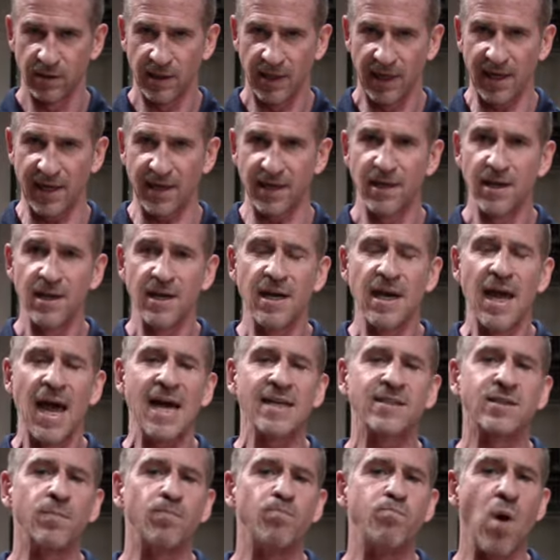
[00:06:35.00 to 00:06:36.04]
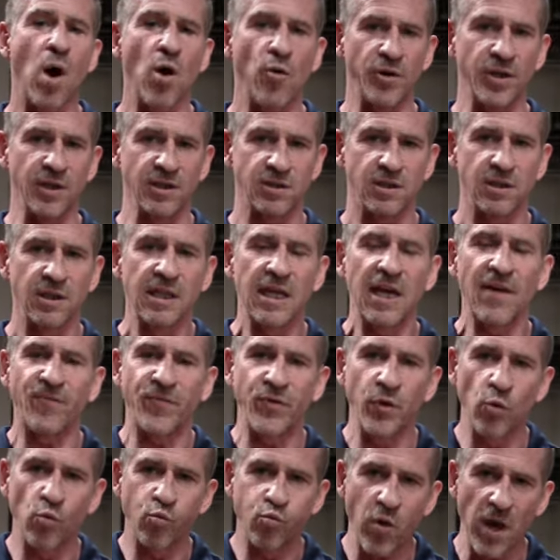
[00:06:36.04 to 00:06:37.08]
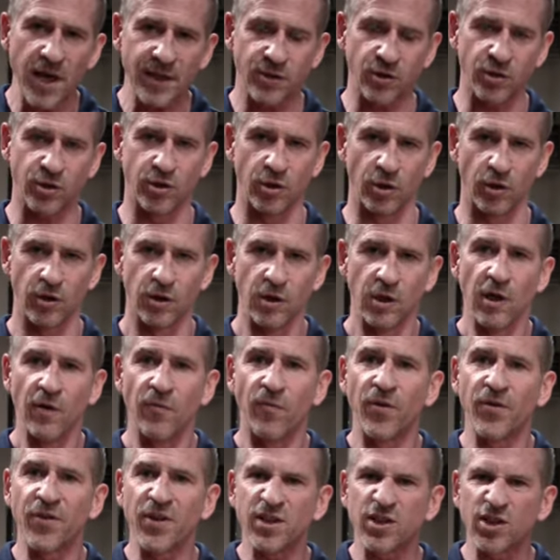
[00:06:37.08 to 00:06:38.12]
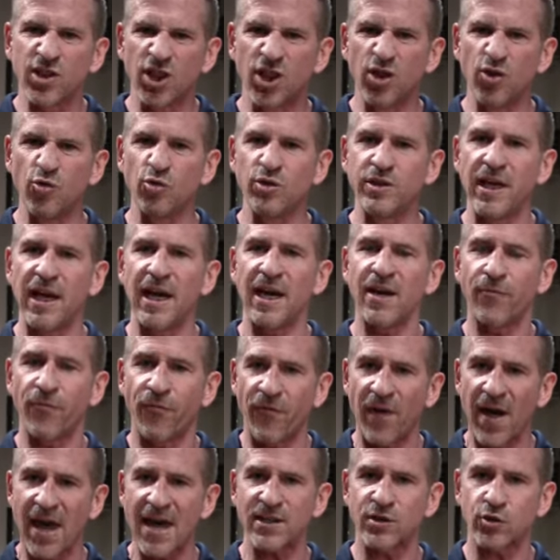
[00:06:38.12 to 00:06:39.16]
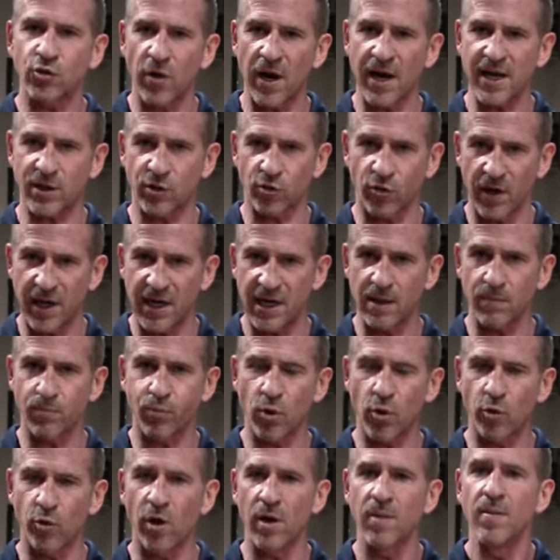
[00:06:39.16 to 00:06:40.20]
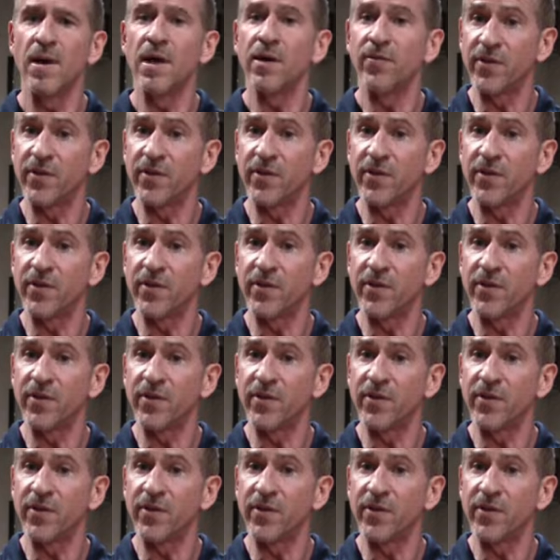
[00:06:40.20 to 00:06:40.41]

And as a bonus, if you register for the 2-day fast-track training program,